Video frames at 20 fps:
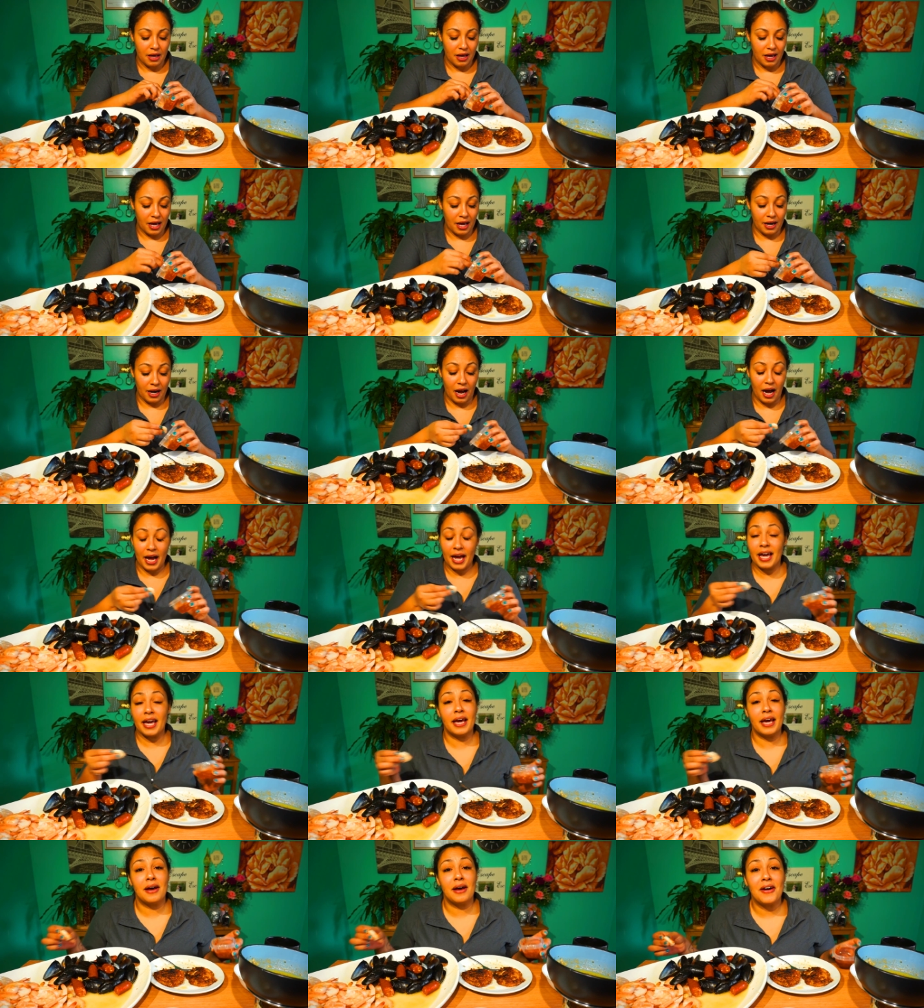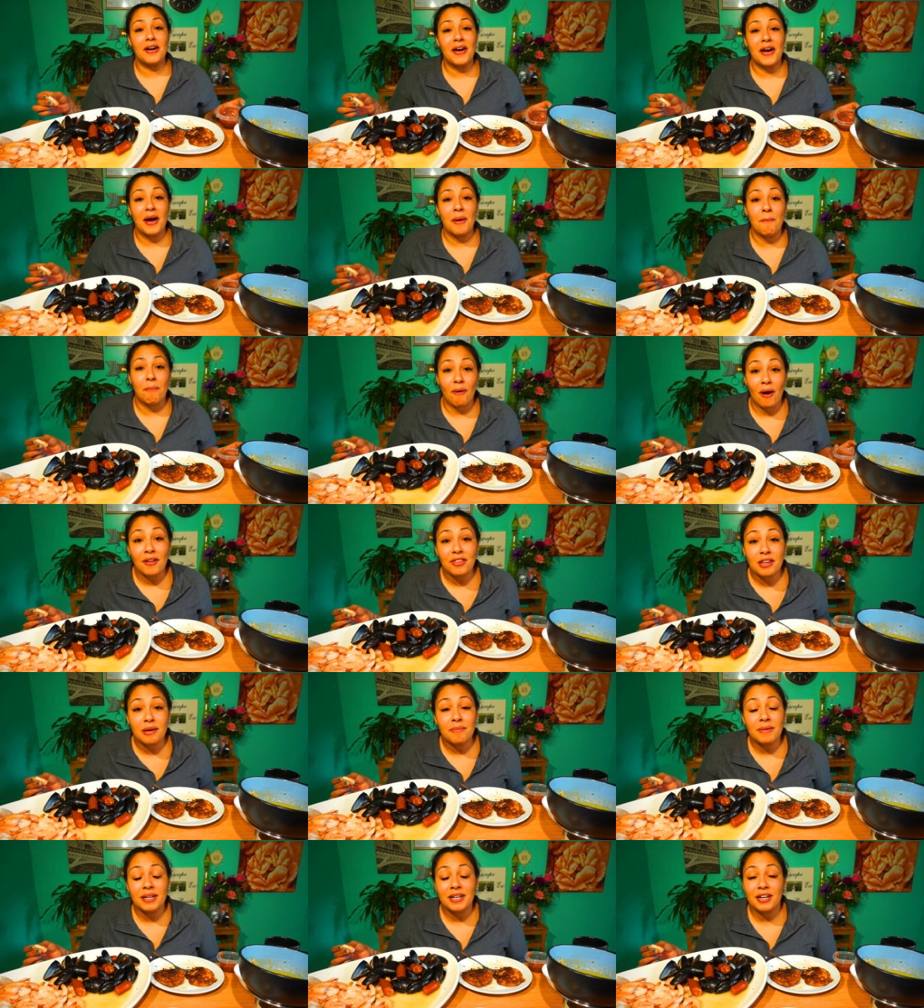and I brought
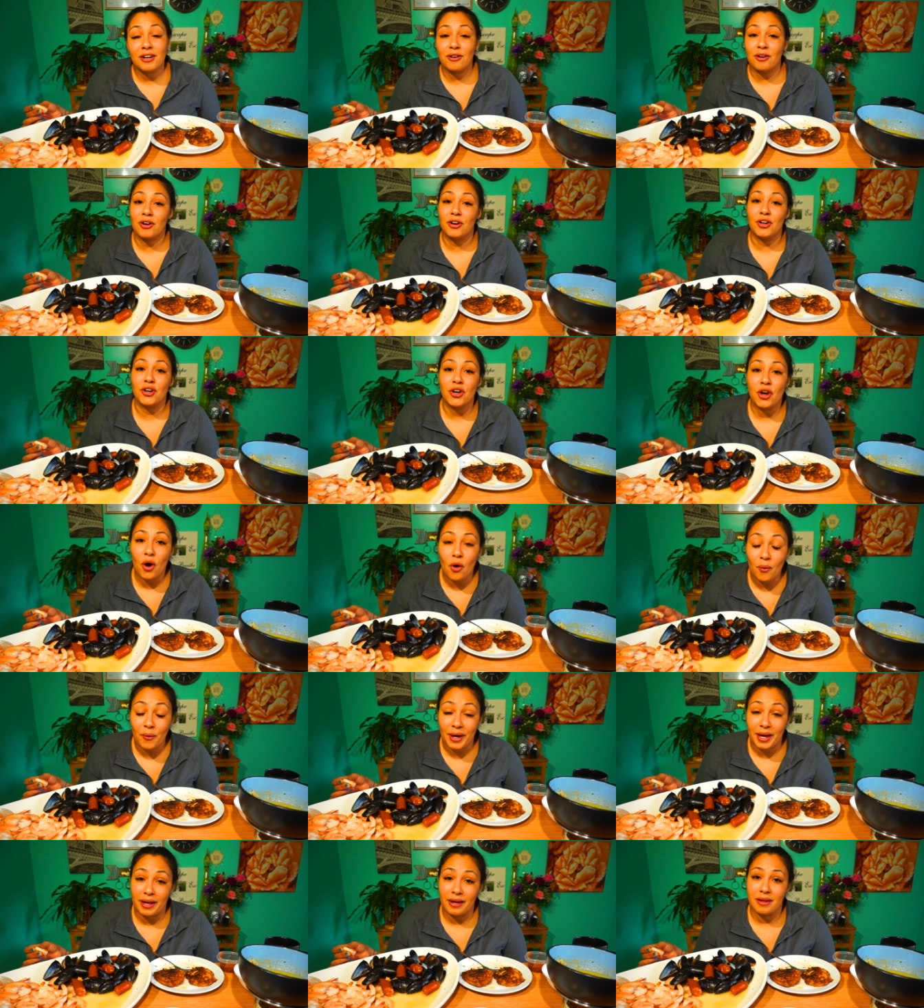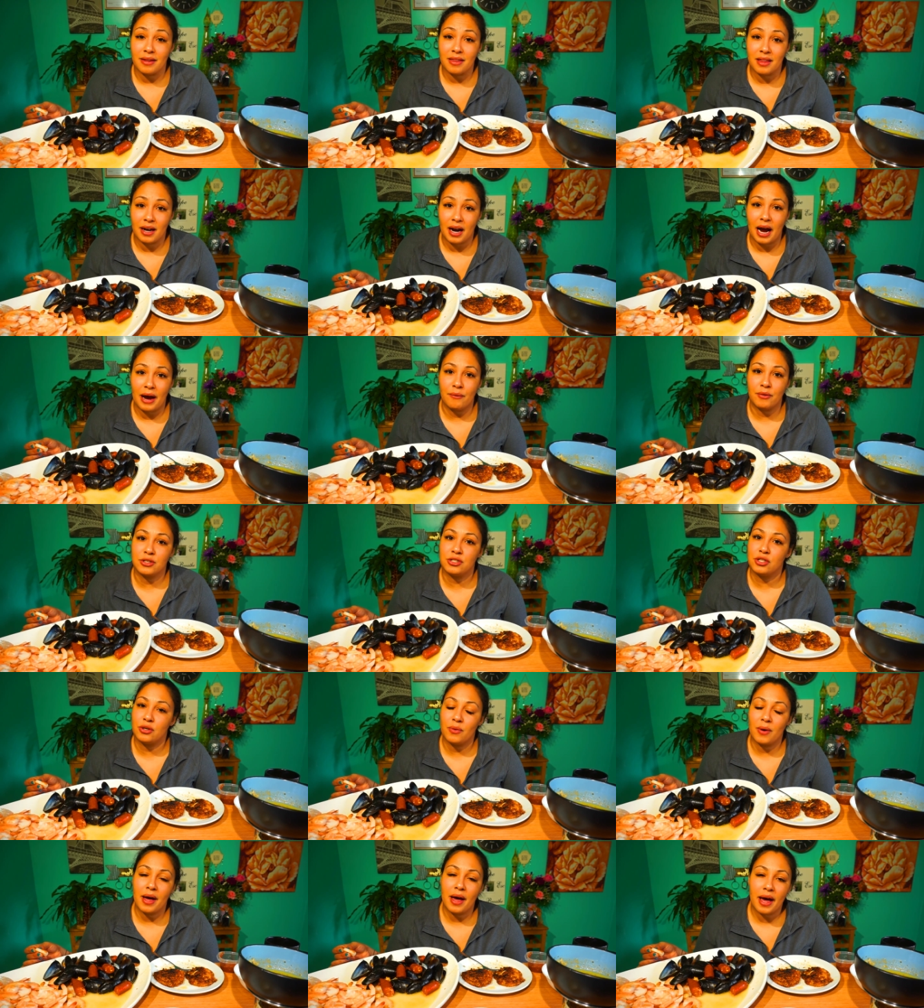them in here knowing that I would
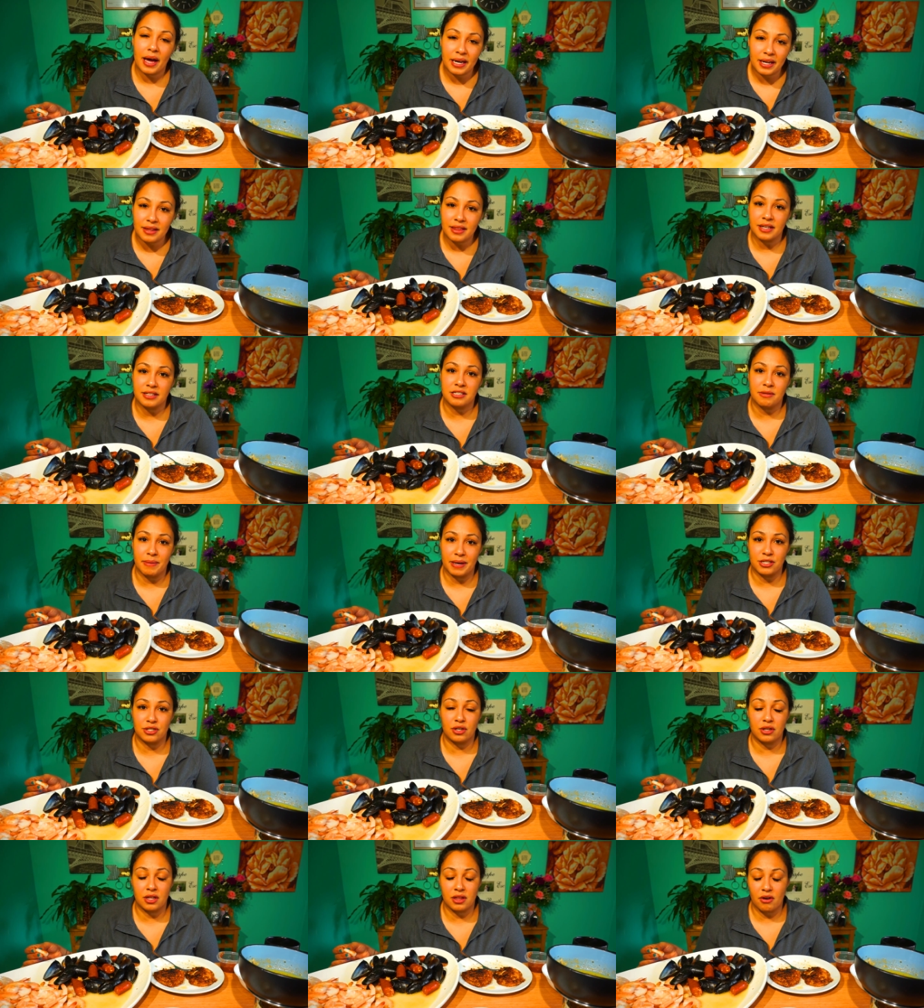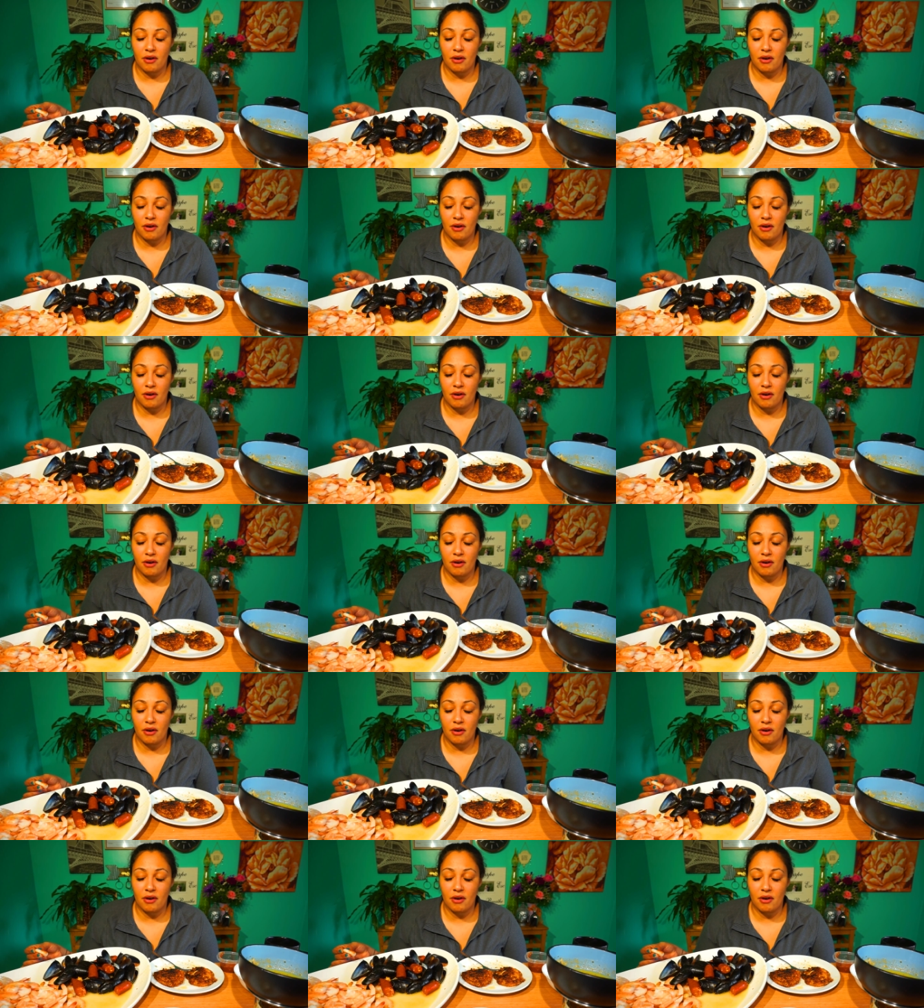do anything to make sure that they're